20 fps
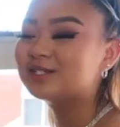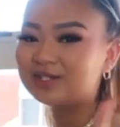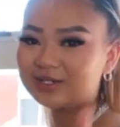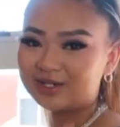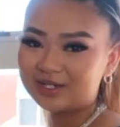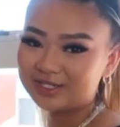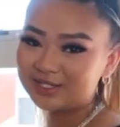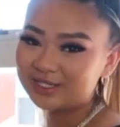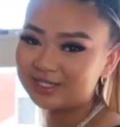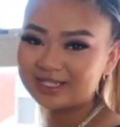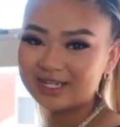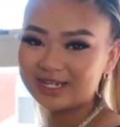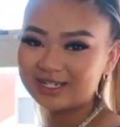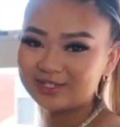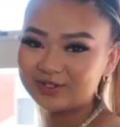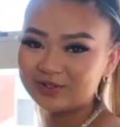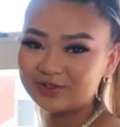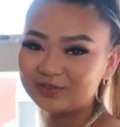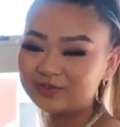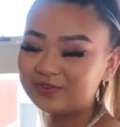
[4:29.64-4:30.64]
So you guys should stay
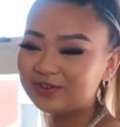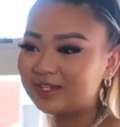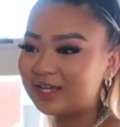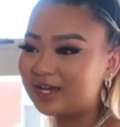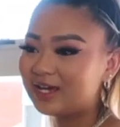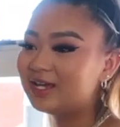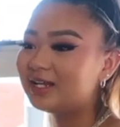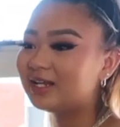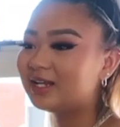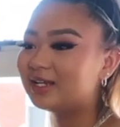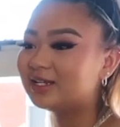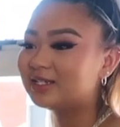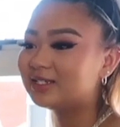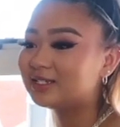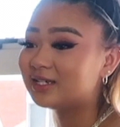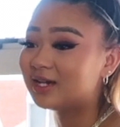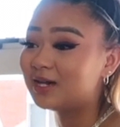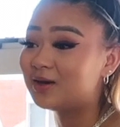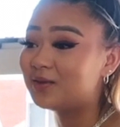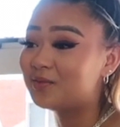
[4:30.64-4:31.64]
tuned for that
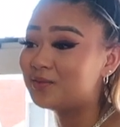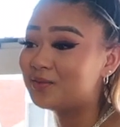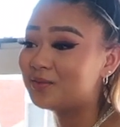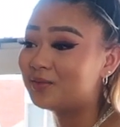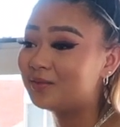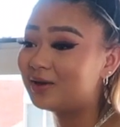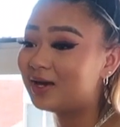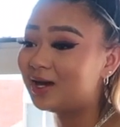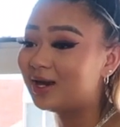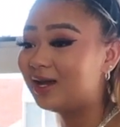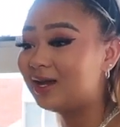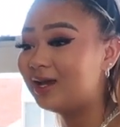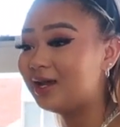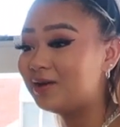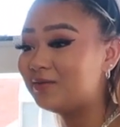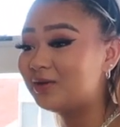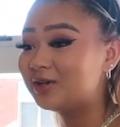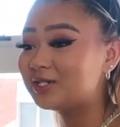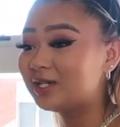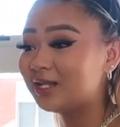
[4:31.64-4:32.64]
as I am
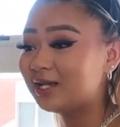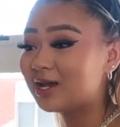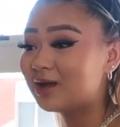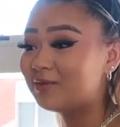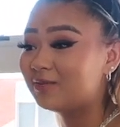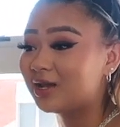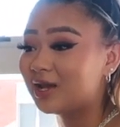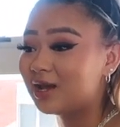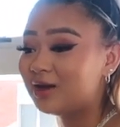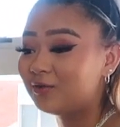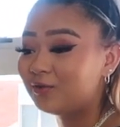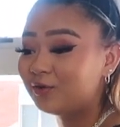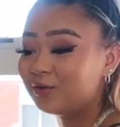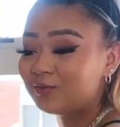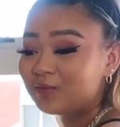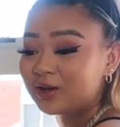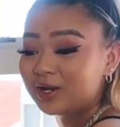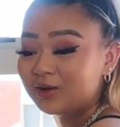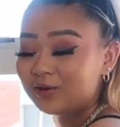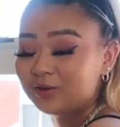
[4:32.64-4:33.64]
actually coming out
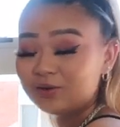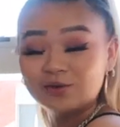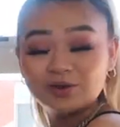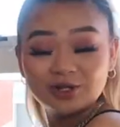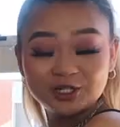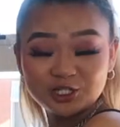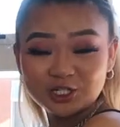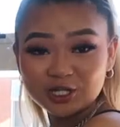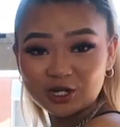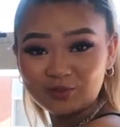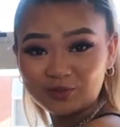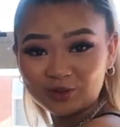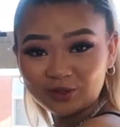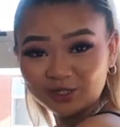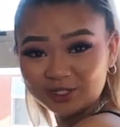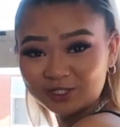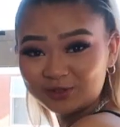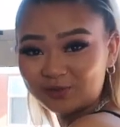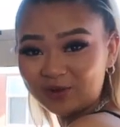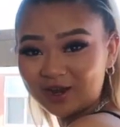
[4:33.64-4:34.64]
with my own gel
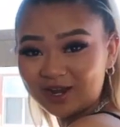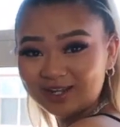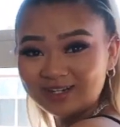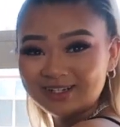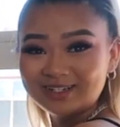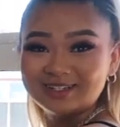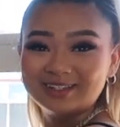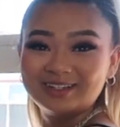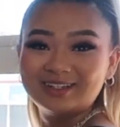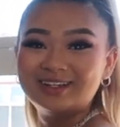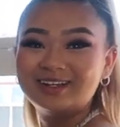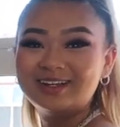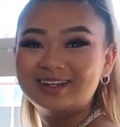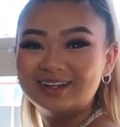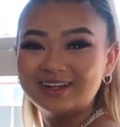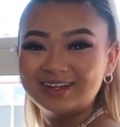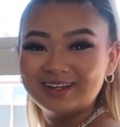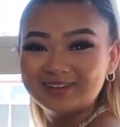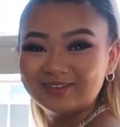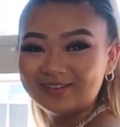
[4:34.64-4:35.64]
polish brand.
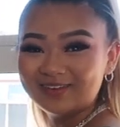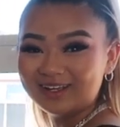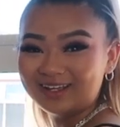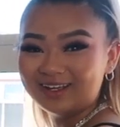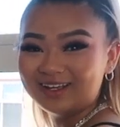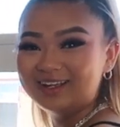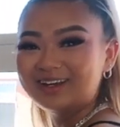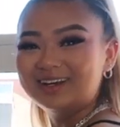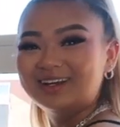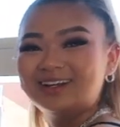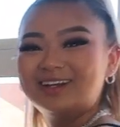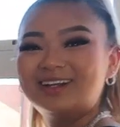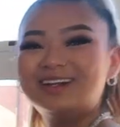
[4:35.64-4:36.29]
But yeah.